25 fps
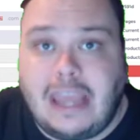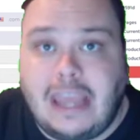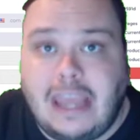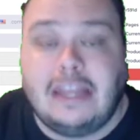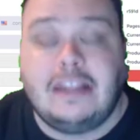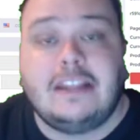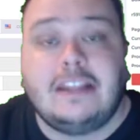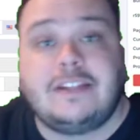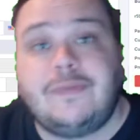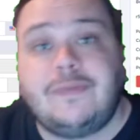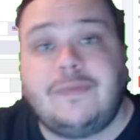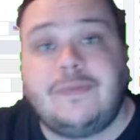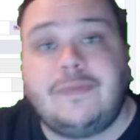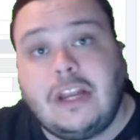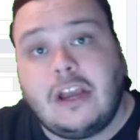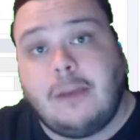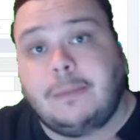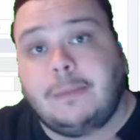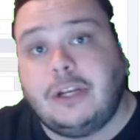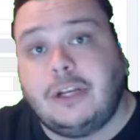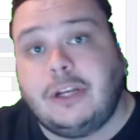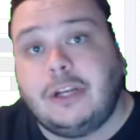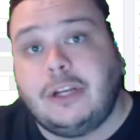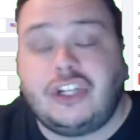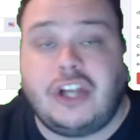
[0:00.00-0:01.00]
And in this video, I'm
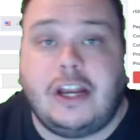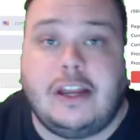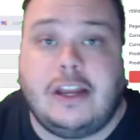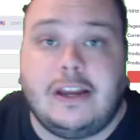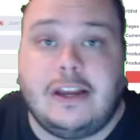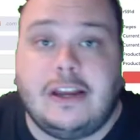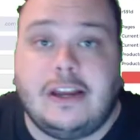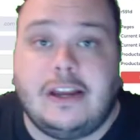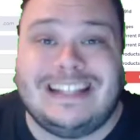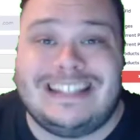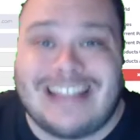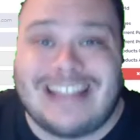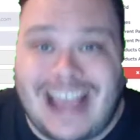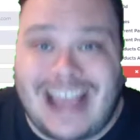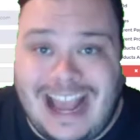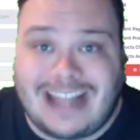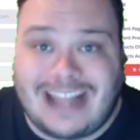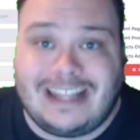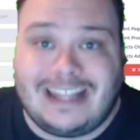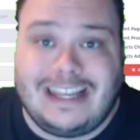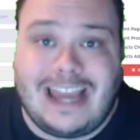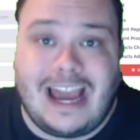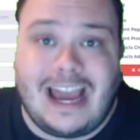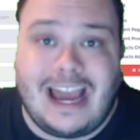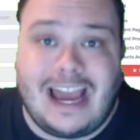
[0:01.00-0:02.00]
going to show you
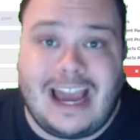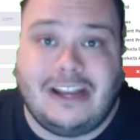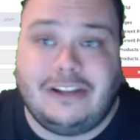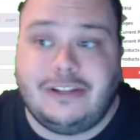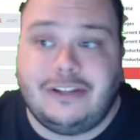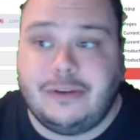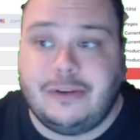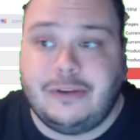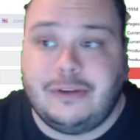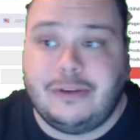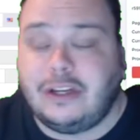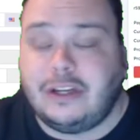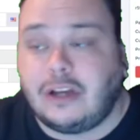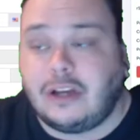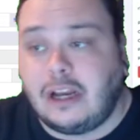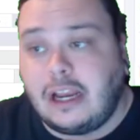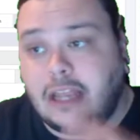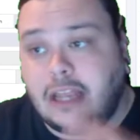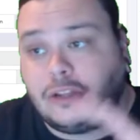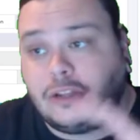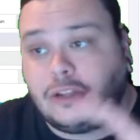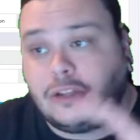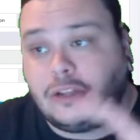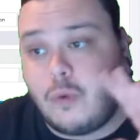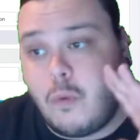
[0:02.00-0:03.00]
exactly how to do it. You're going to
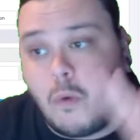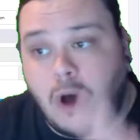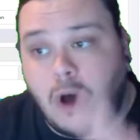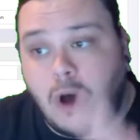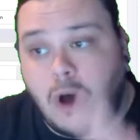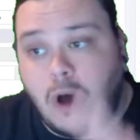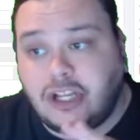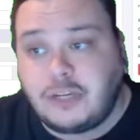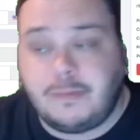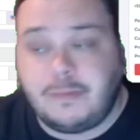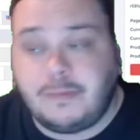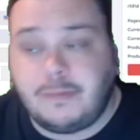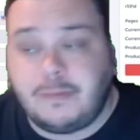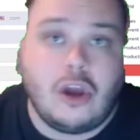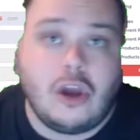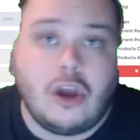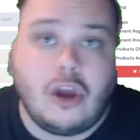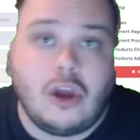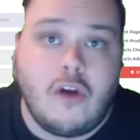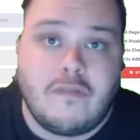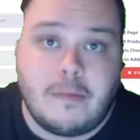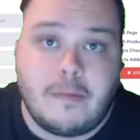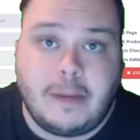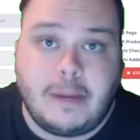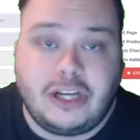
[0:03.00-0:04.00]
get to watch me
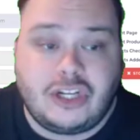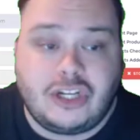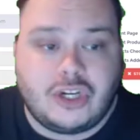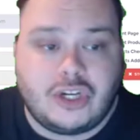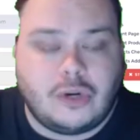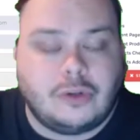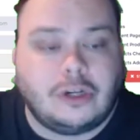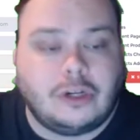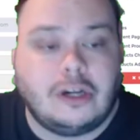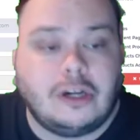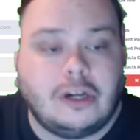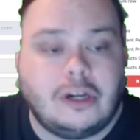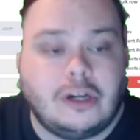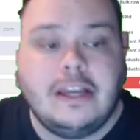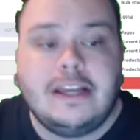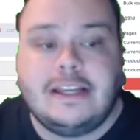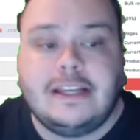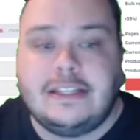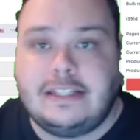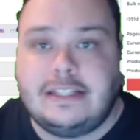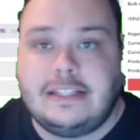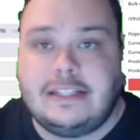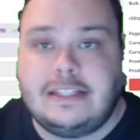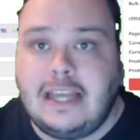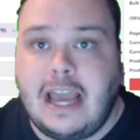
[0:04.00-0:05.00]
over my shoulder,
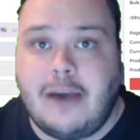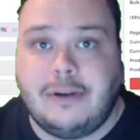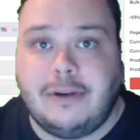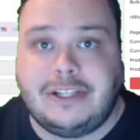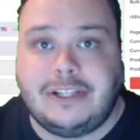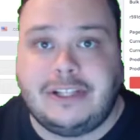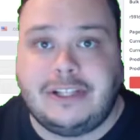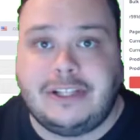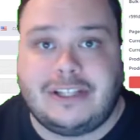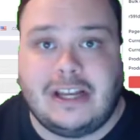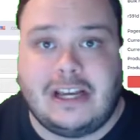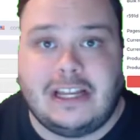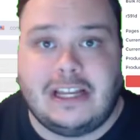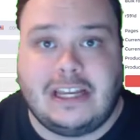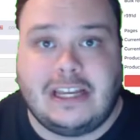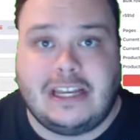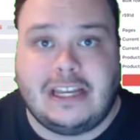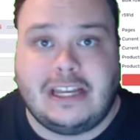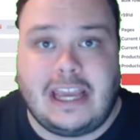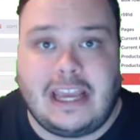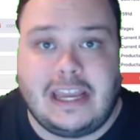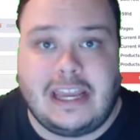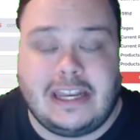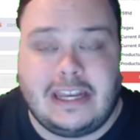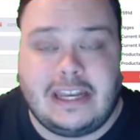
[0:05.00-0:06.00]
see how it's done,
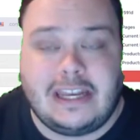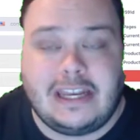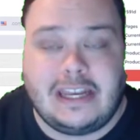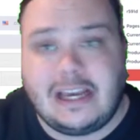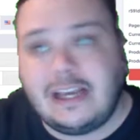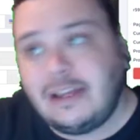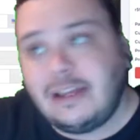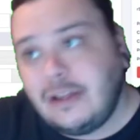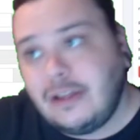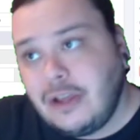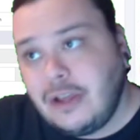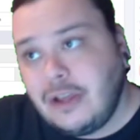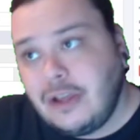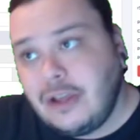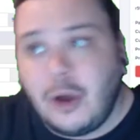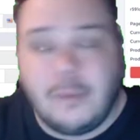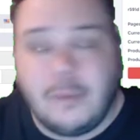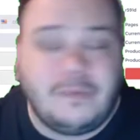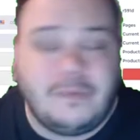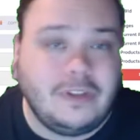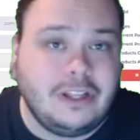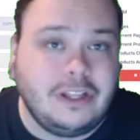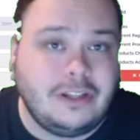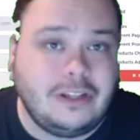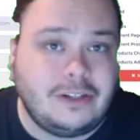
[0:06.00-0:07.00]
and uh,
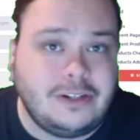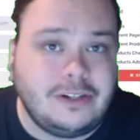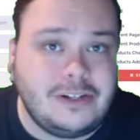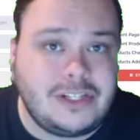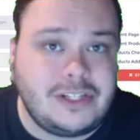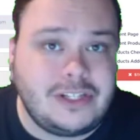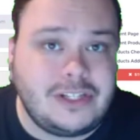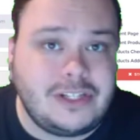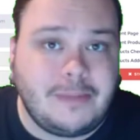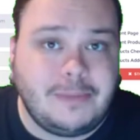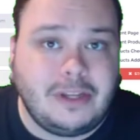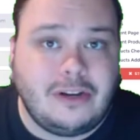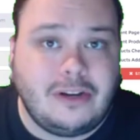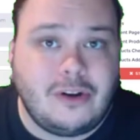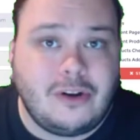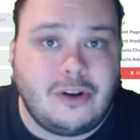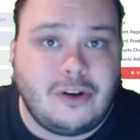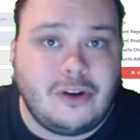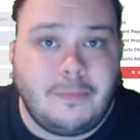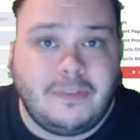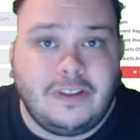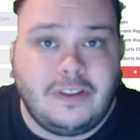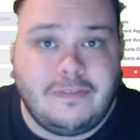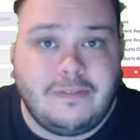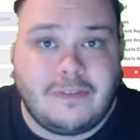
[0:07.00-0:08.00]
hopefully learn something and
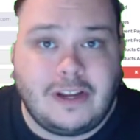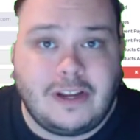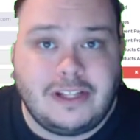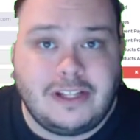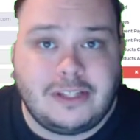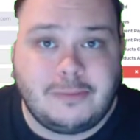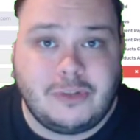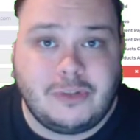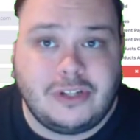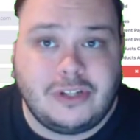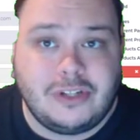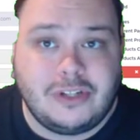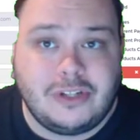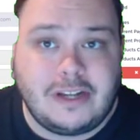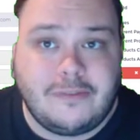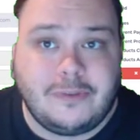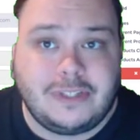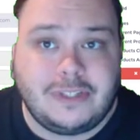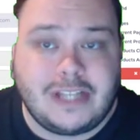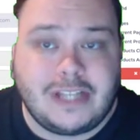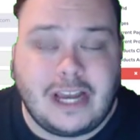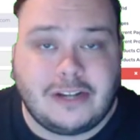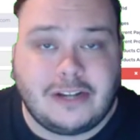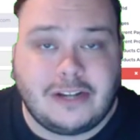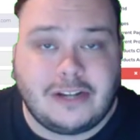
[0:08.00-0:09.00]
hopefully find some more stuff
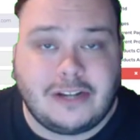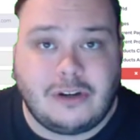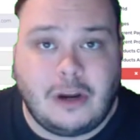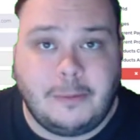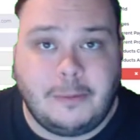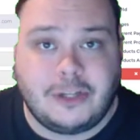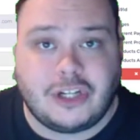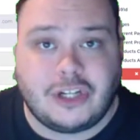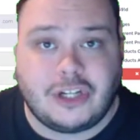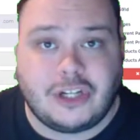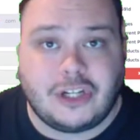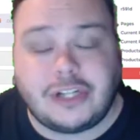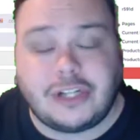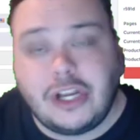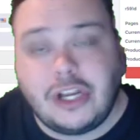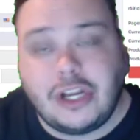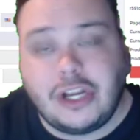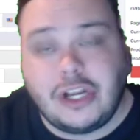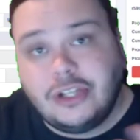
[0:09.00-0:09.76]
with tactical arbitrage.